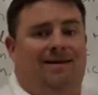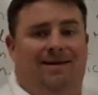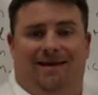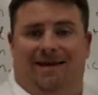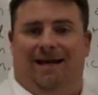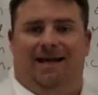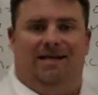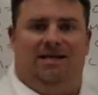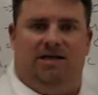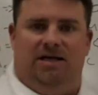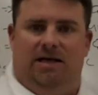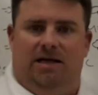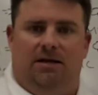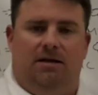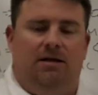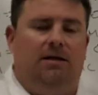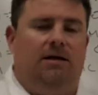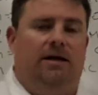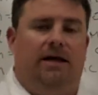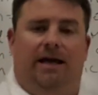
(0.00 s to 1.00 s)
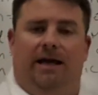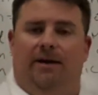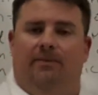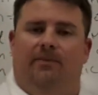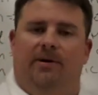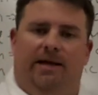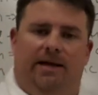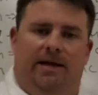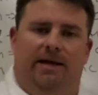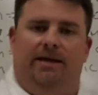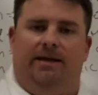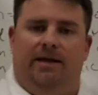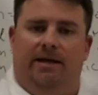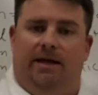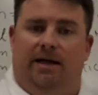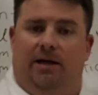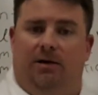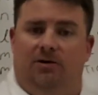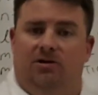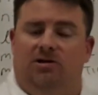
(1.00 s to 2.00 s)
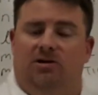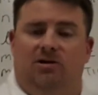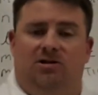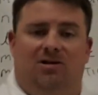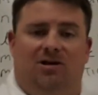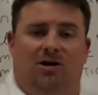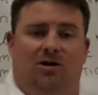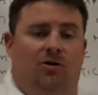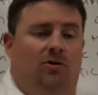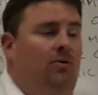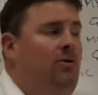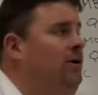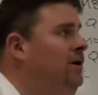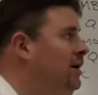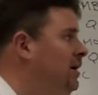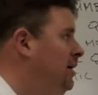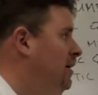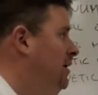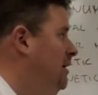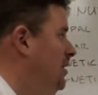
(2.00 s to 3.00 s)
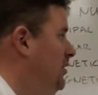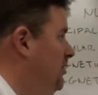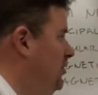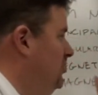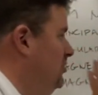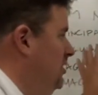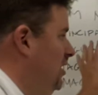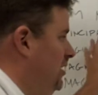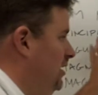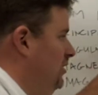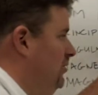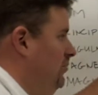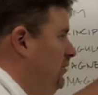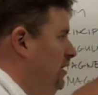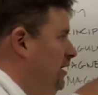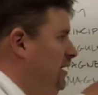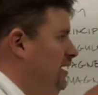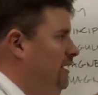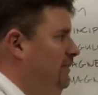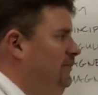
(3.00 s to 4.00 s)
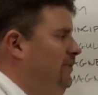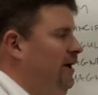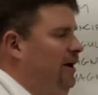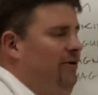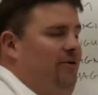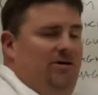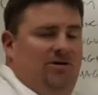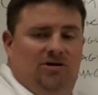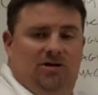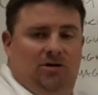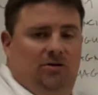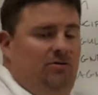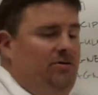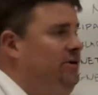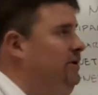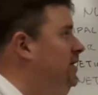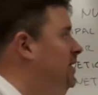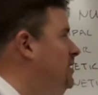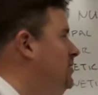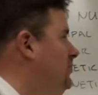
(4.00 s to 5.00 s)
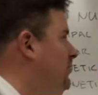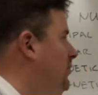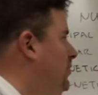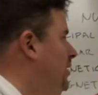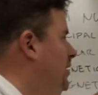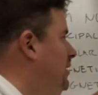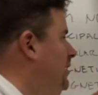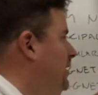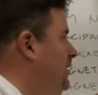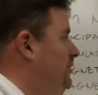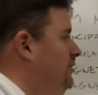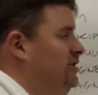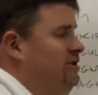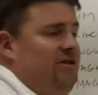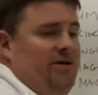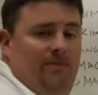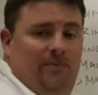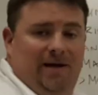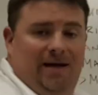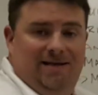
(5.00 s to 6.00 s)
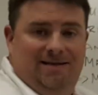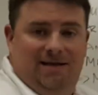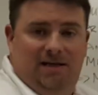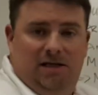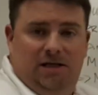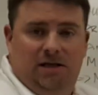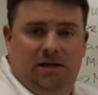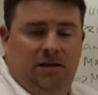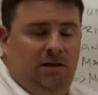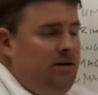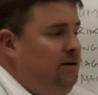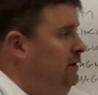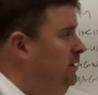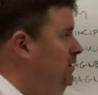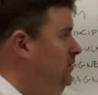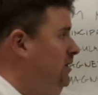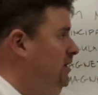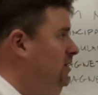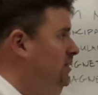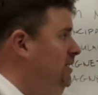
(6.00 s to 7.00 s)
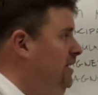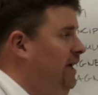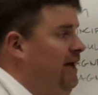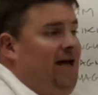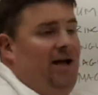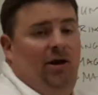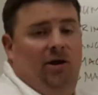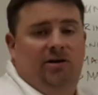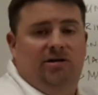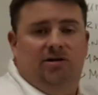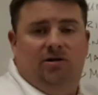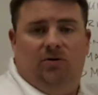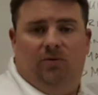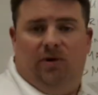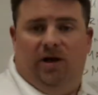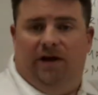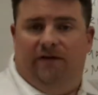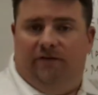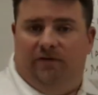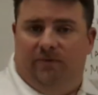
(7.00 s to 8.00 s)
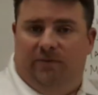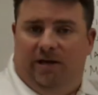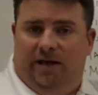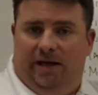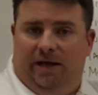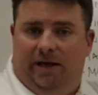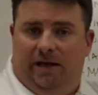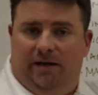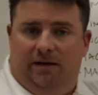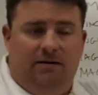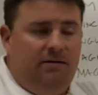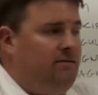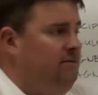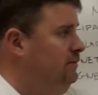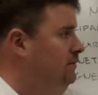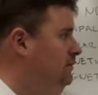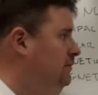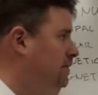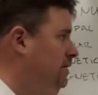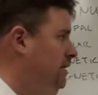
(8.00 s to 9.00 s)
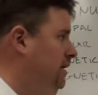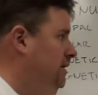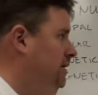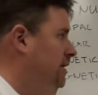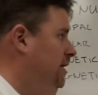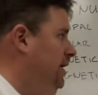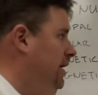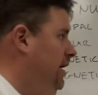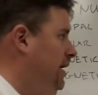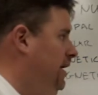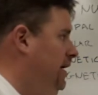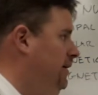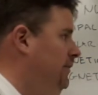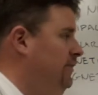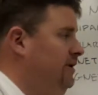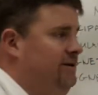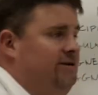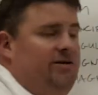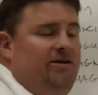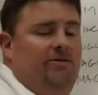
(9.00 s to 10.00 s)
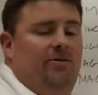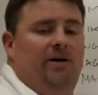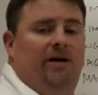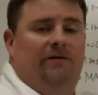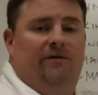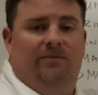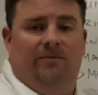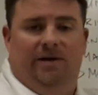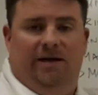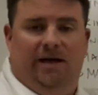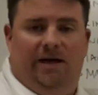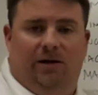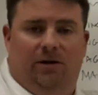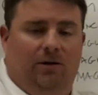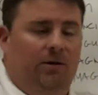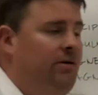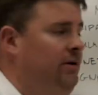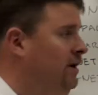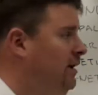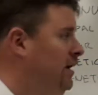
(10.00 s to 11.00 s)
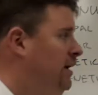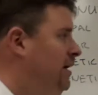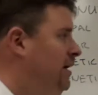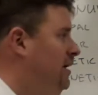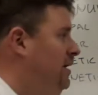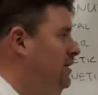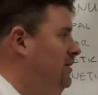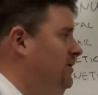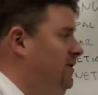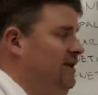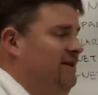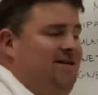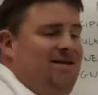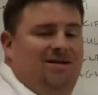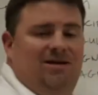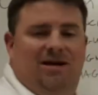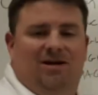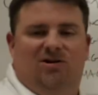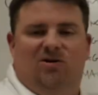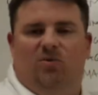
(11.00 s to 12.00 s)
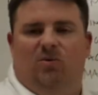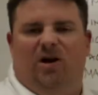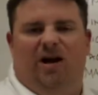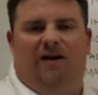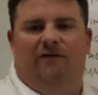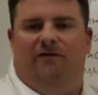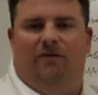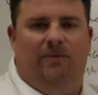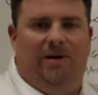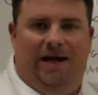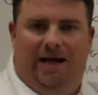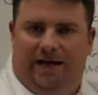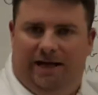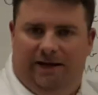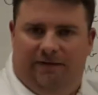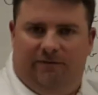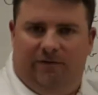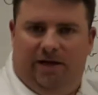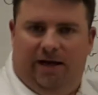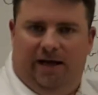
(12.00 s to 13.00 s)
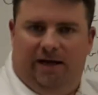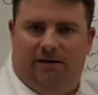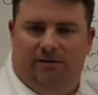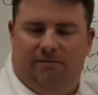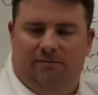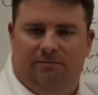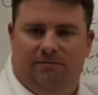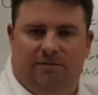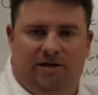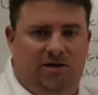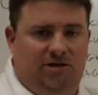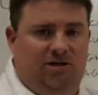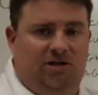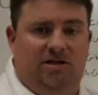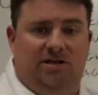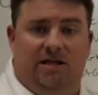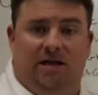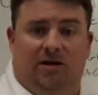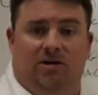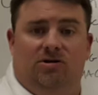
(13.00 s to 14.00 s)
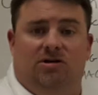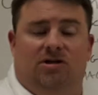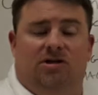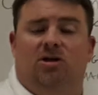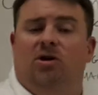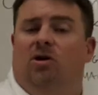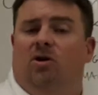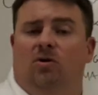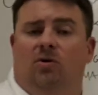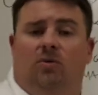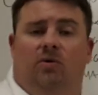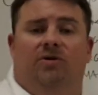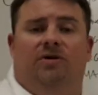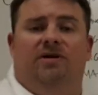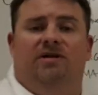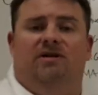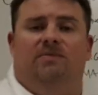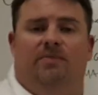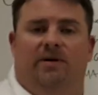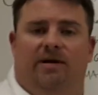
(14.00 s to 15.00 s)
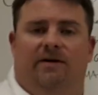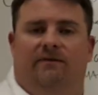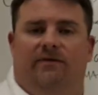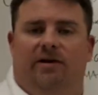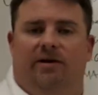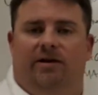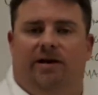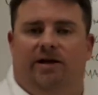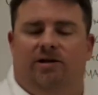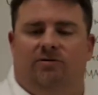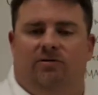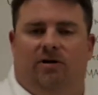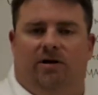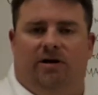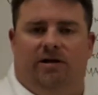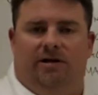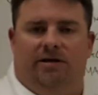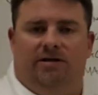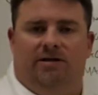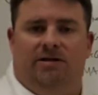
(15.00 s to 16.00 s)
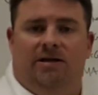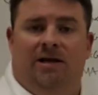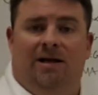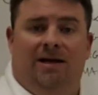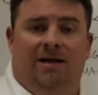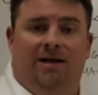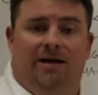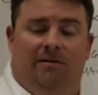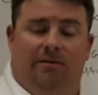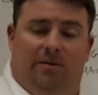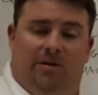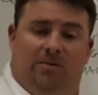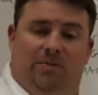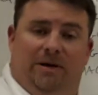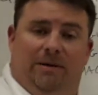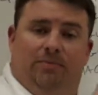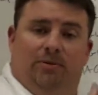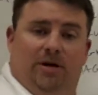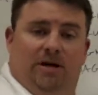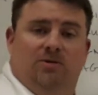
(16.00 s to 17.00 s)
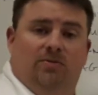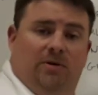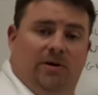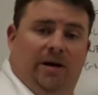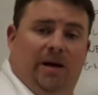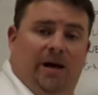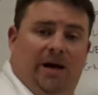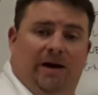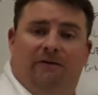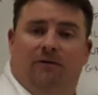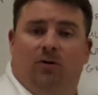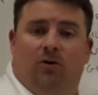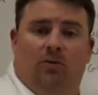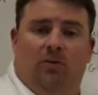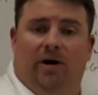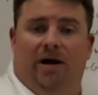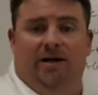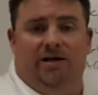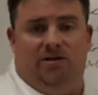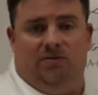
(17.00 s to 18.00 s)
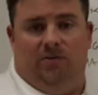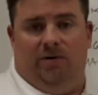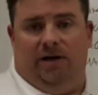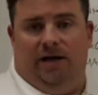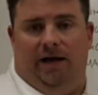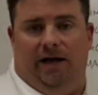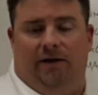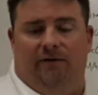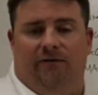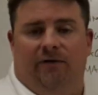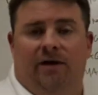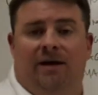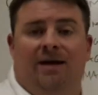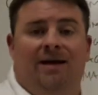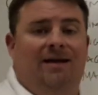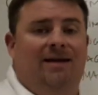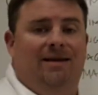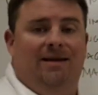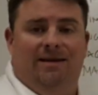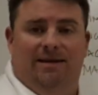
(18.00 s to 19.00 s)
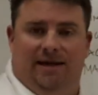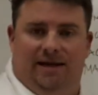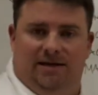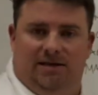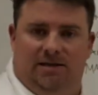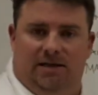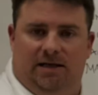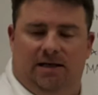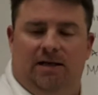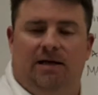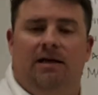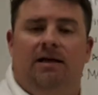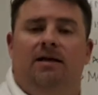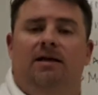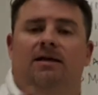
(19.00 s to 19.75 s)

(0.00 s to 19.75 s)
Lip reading: That's it. Can't be anything else. So there's nothing to really compare it to. This one here is the basic, and the L is derived from the N, and then the M is derived from the L. This is not derived from any of that. It just tells us what the spin of the electron is. It will either be plus 1/2 or minus 1/2. That's it.